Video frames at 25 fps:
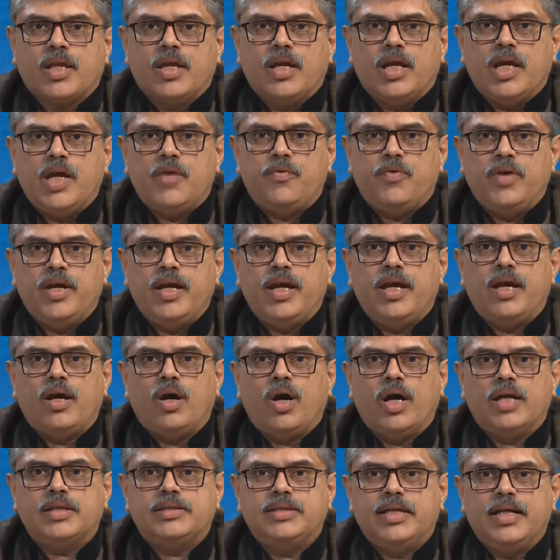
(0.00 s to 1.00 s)
If he
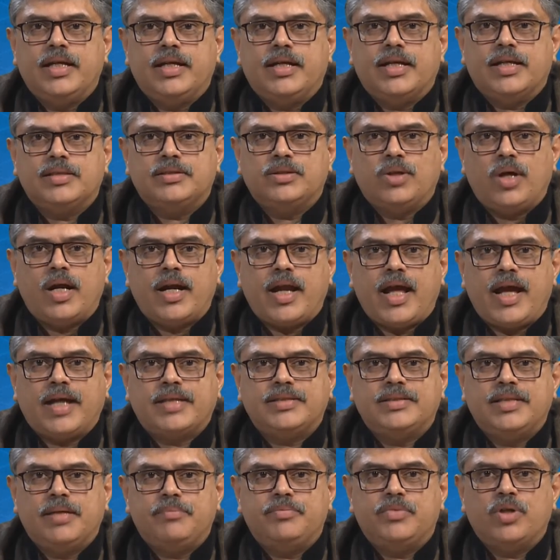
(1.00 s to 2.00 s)
or she does not
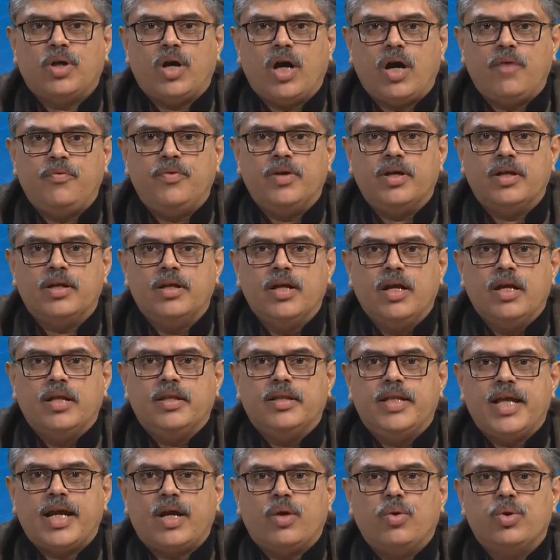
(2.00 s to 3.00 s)
accept the offer,
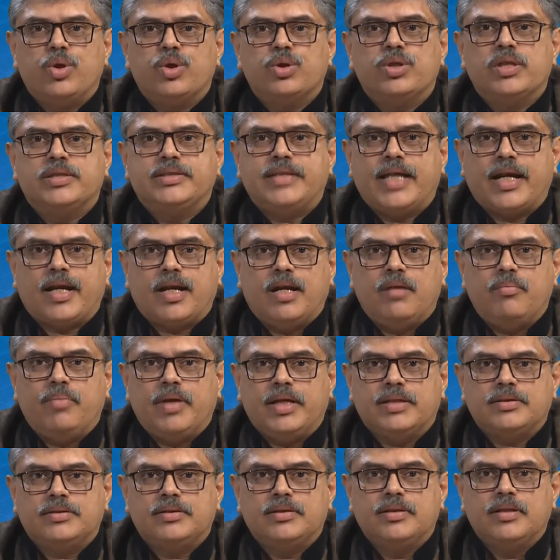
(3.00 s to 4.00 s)
they go to the second
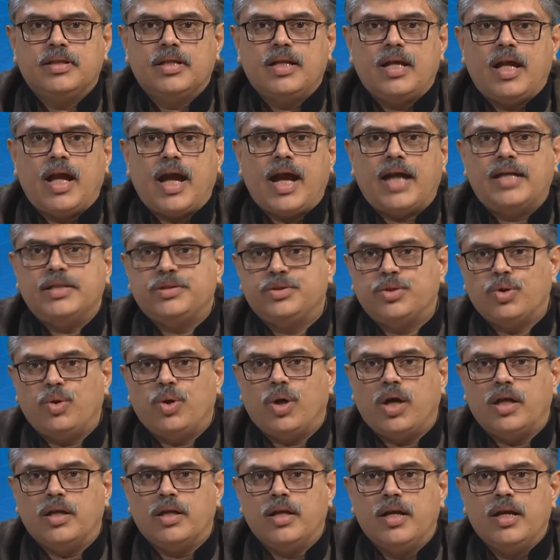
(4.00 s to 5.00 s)
best, and so
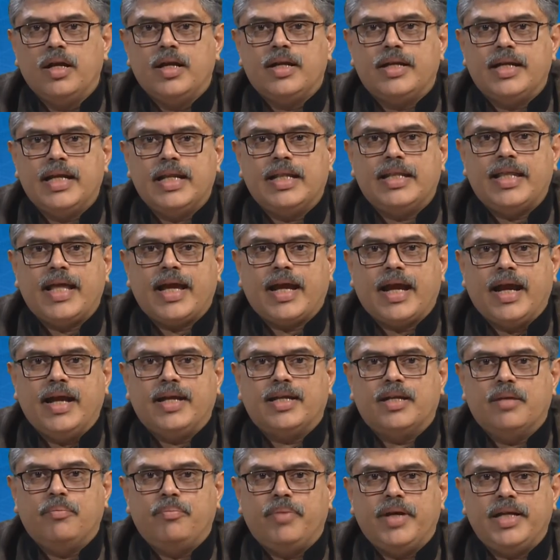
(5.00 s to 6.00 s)
on, till they get
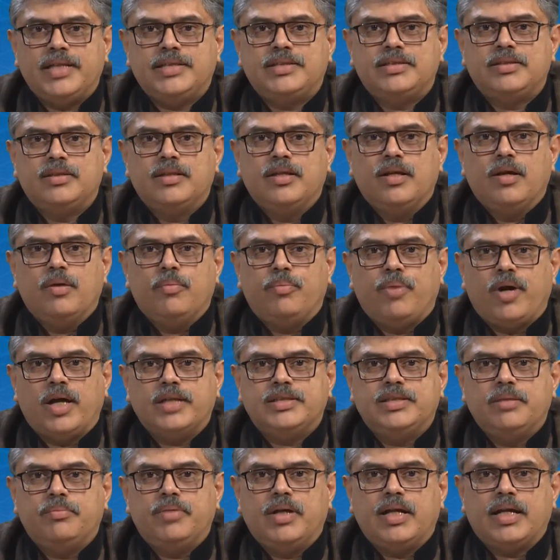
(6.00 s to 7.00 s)
the best
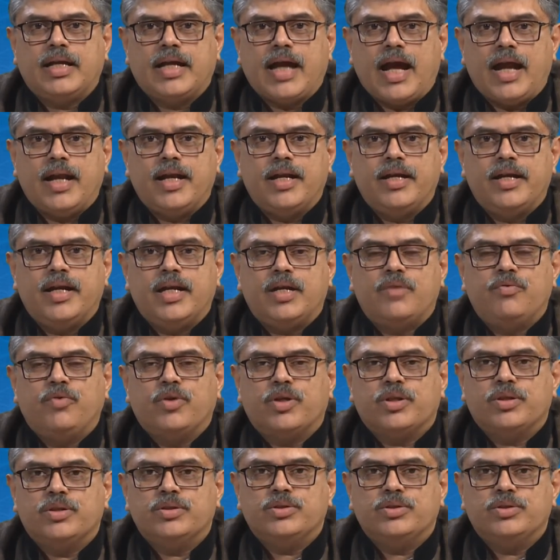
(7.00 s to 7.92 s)
possible candidate for the